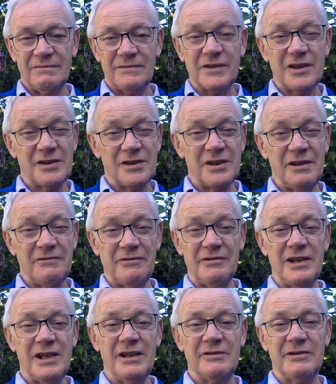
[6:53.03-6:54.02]
You see,
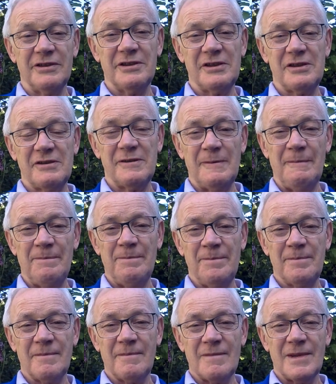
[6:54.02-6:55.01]
fragrance
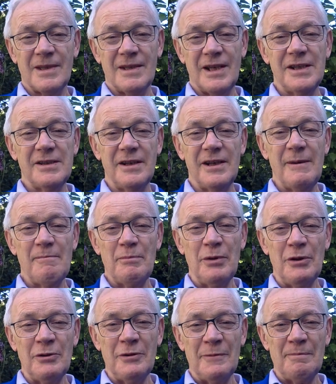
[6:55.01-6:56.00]
is an
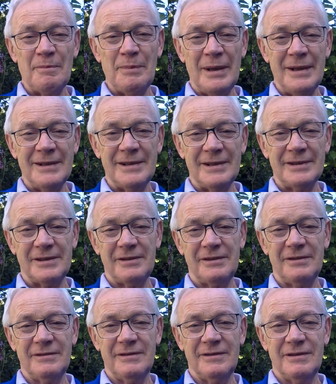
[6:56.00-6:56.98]
important
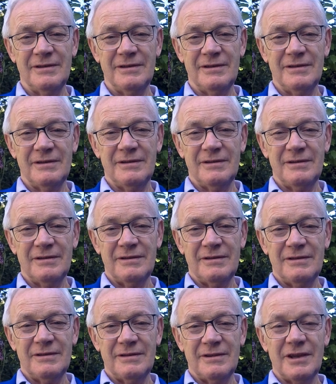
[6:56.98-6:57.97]
part
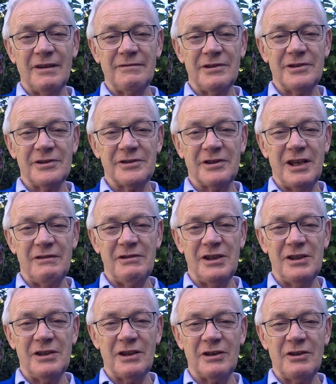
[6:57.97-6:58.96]
of us
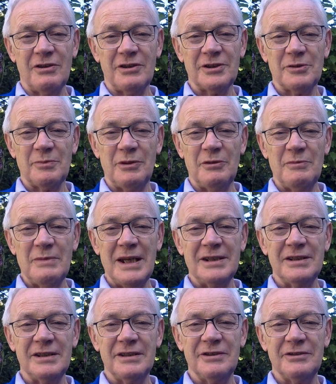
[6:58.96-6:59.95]
giving the gospel
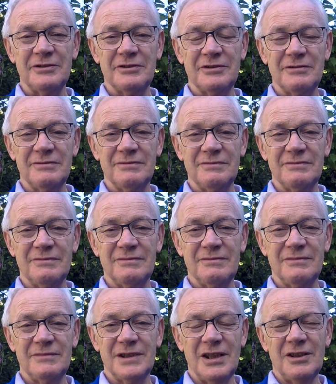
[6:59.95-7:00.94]
message.
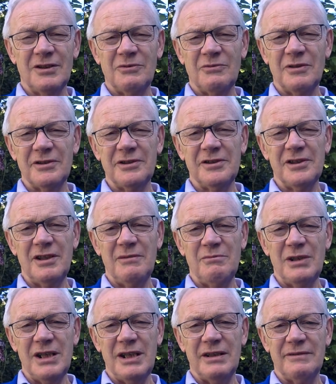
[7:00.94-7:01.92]
What does it
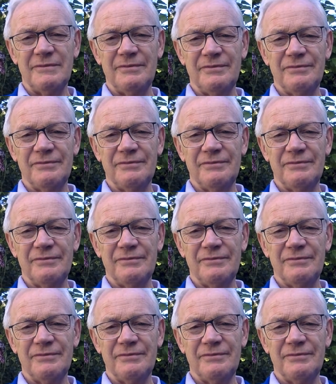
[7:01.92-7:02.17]
mean?